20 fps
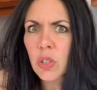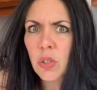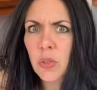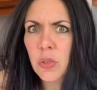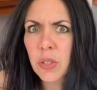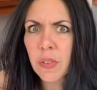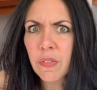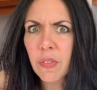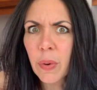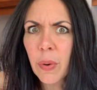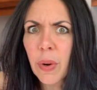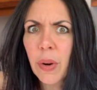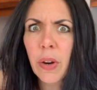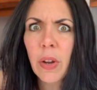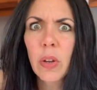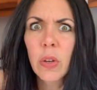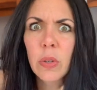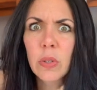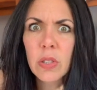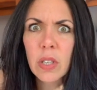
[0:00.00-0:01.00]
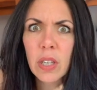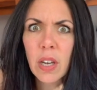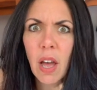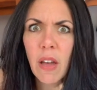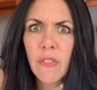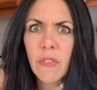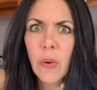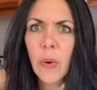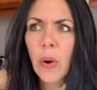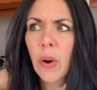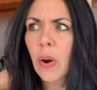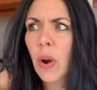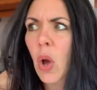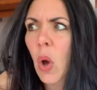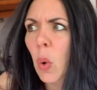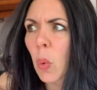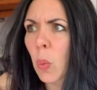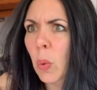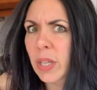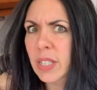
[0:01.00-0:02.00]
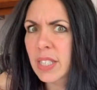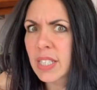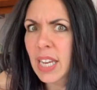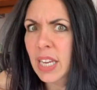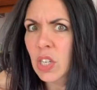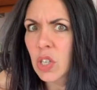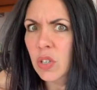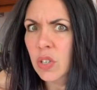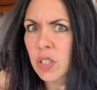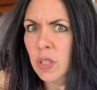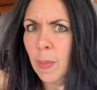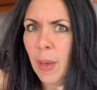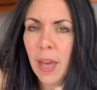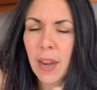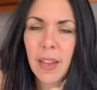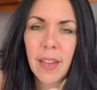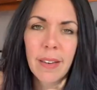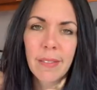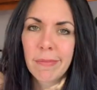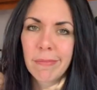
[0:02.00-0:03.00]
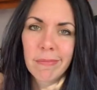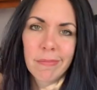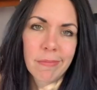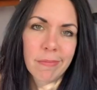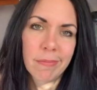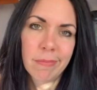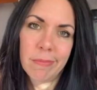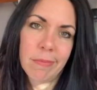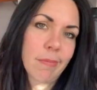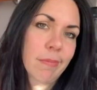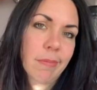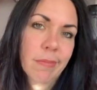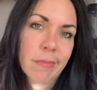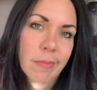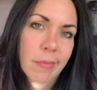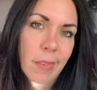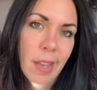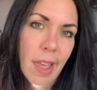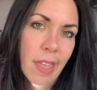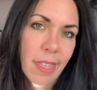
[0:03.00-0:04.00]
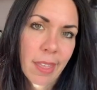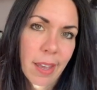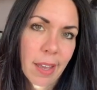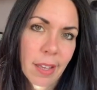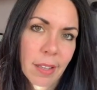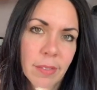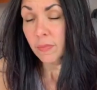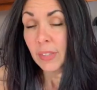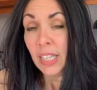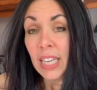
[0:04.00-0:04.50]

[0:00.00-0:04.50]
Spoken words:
who's it for, who's it not for, what's dangerous about it, nothing,